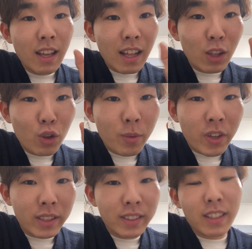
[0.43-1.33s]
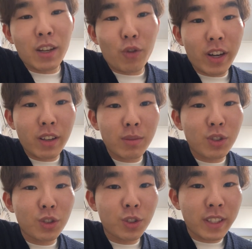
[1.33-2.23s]
Hello everyone and welcome
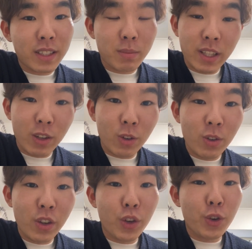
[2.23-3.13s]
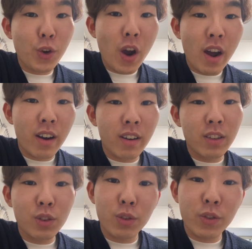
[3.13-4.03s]
to today's video. If you are a
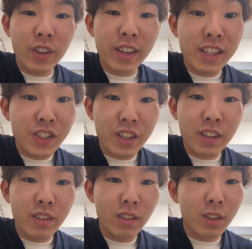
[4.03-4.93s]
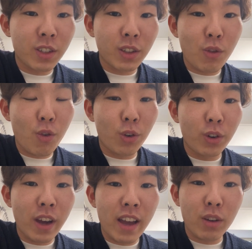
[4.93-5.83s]
software engineer looking
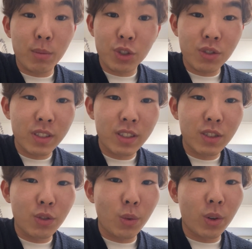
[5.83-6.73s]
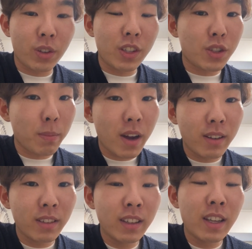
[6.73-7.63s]
for an opportunity to work in
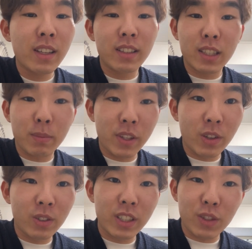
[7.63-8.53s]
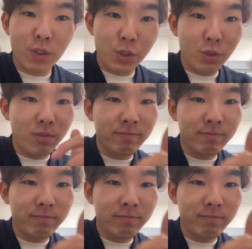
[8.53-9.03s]
Japan, this video is for you.